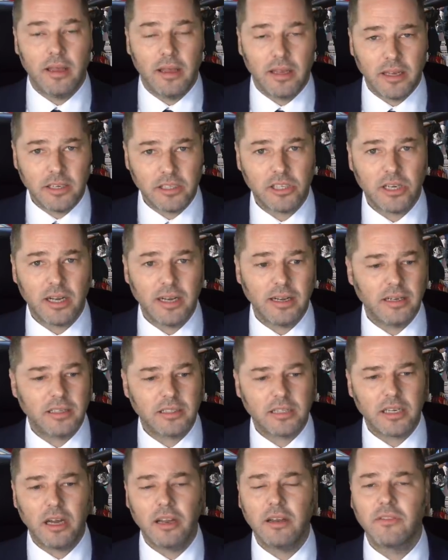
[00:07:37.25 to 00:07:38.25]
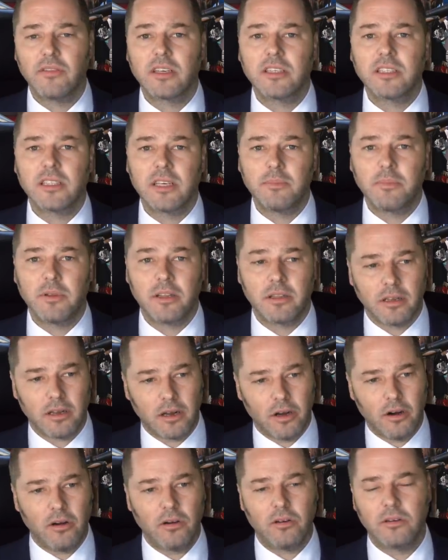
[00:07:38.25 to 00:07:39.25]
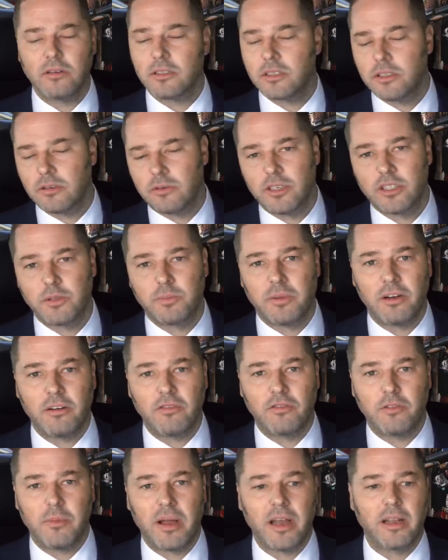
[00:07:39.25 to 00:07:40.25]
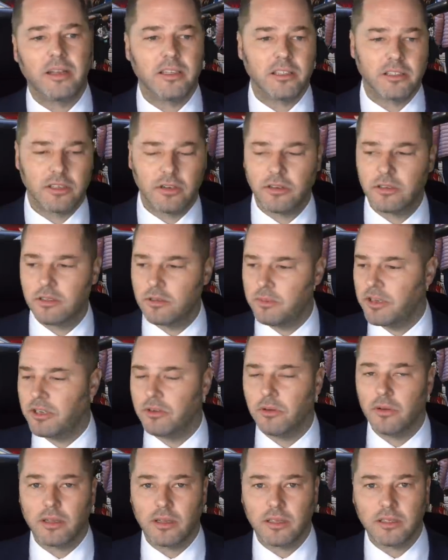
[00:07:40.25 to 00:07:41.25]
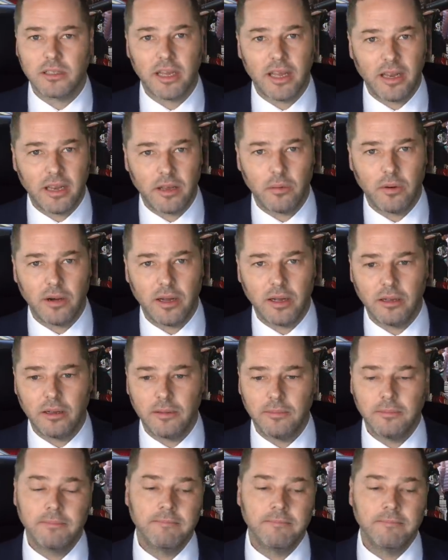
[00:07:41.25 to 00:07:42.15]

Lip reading: In China, it's kind of accepted that, oh, it's a rich, powerful man. He's going to be doing this anyway.